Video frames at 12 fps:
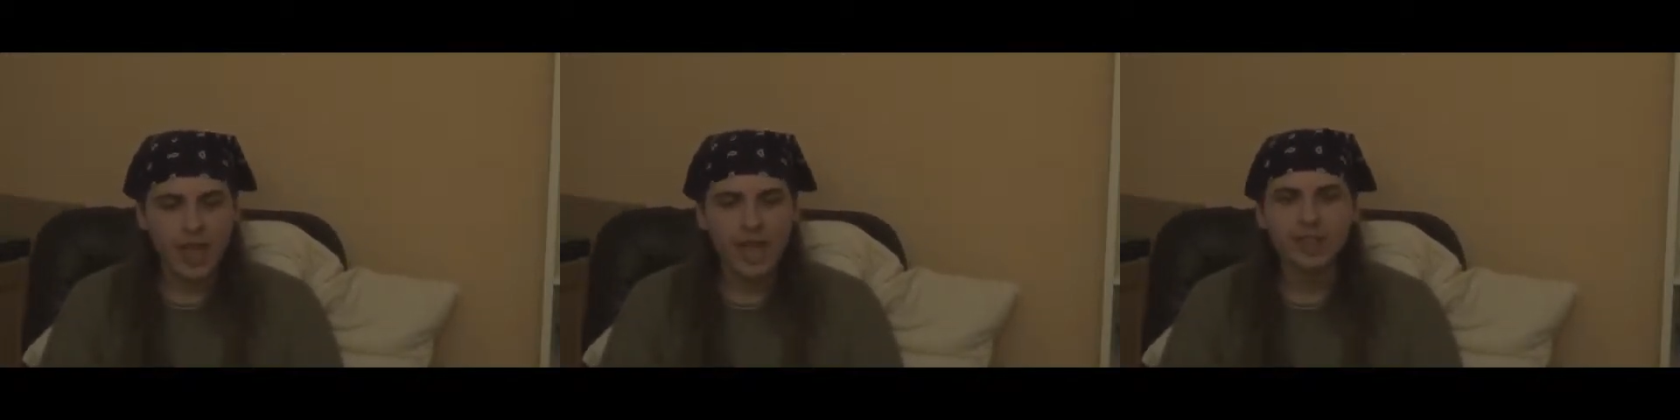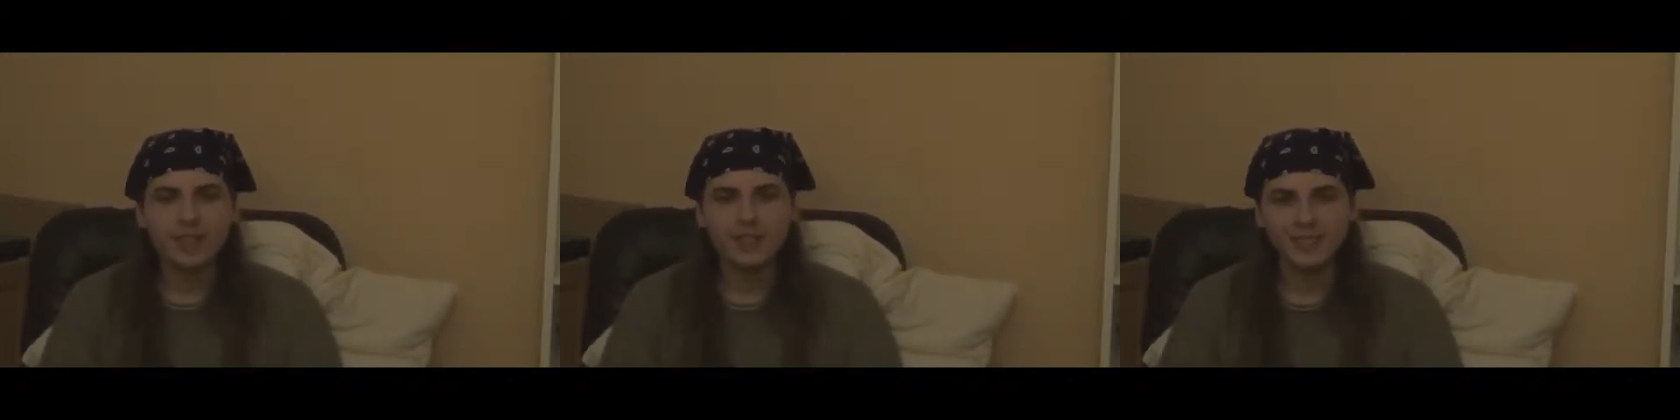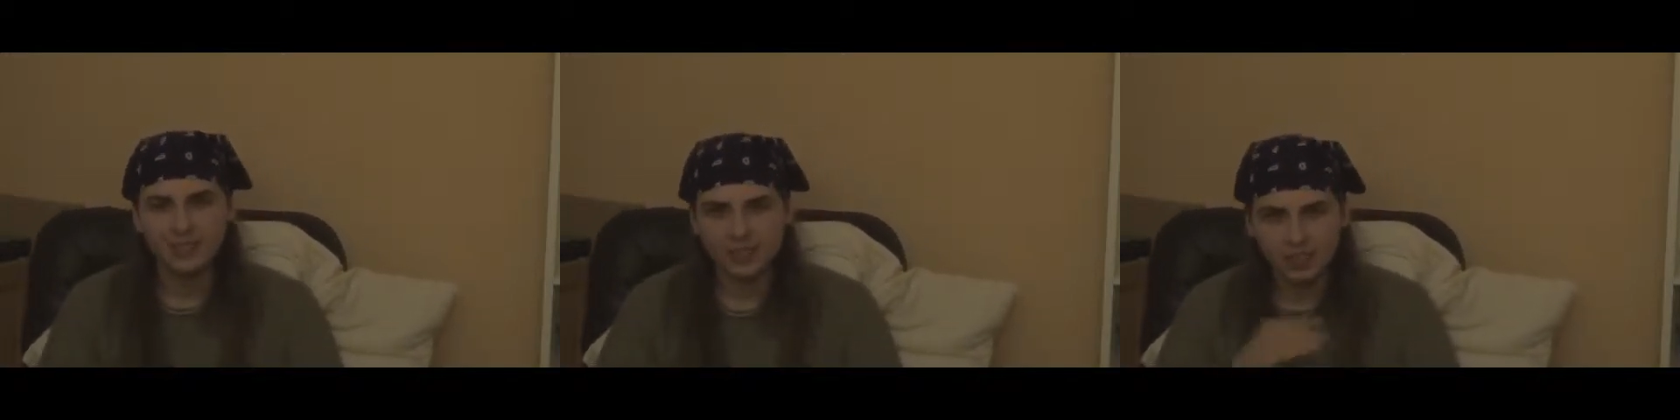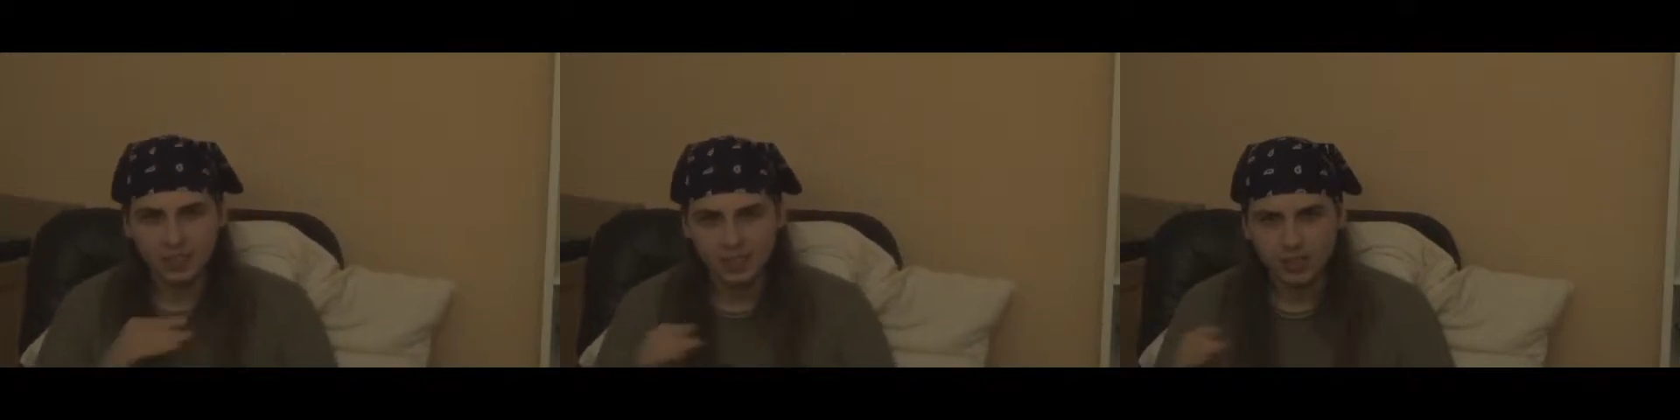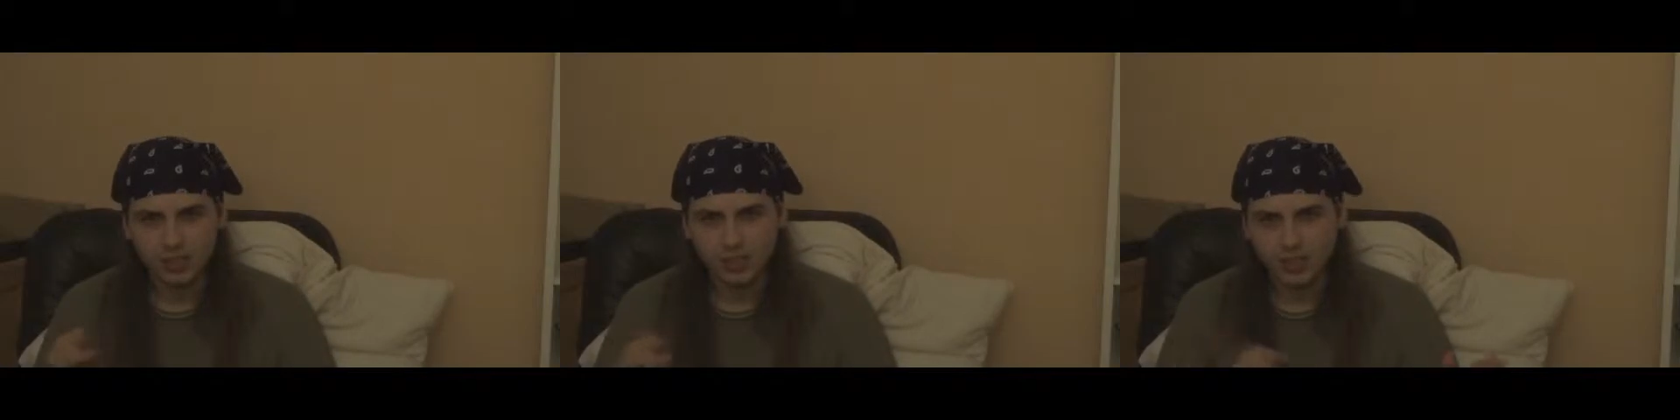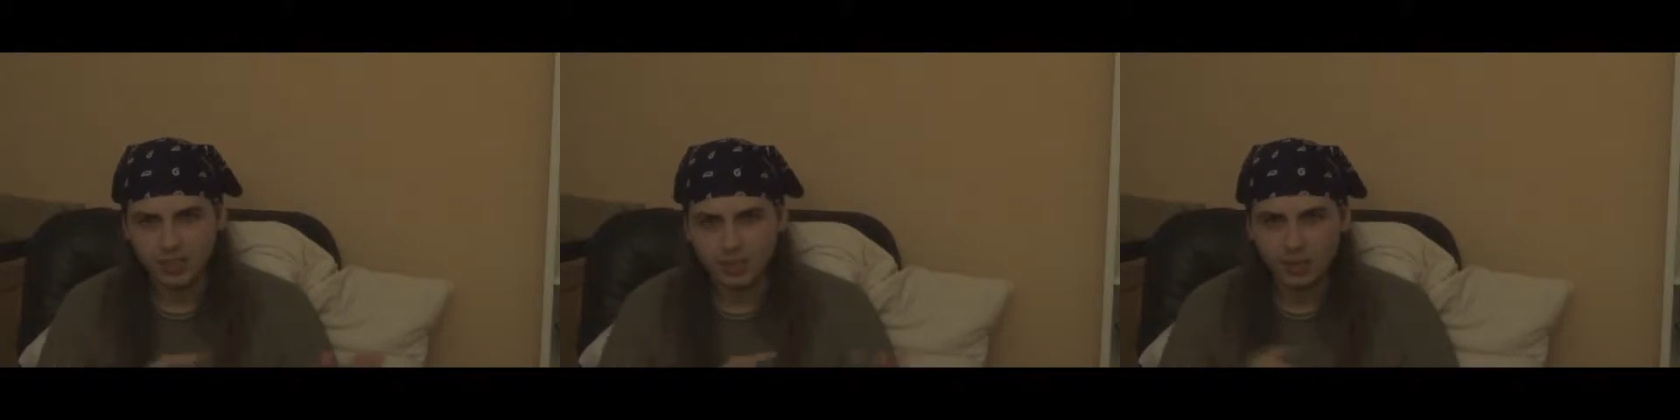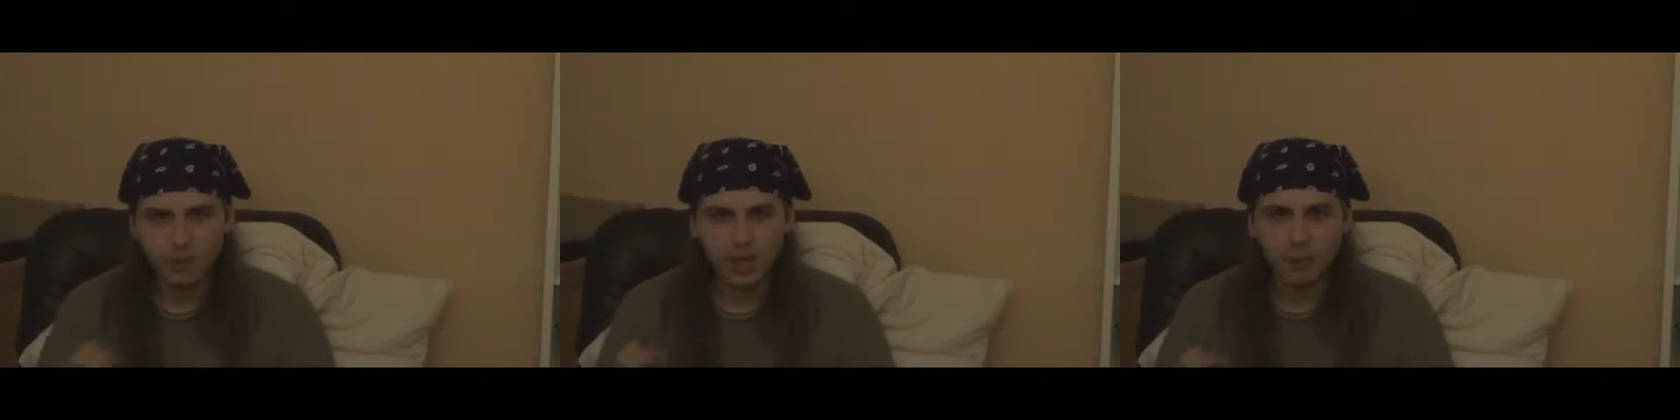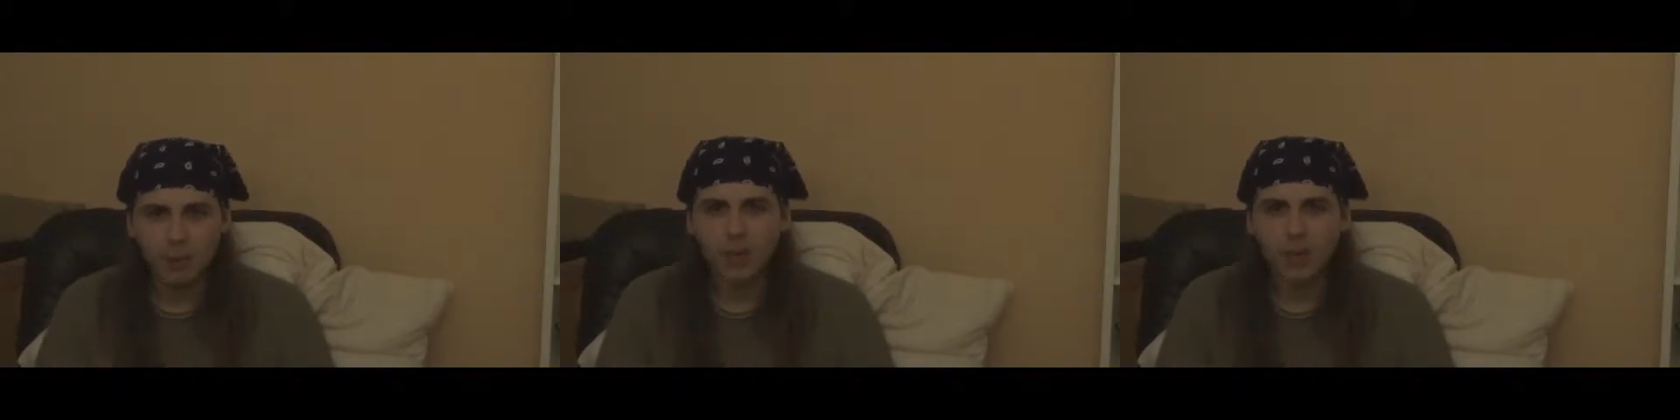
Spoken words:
at the middle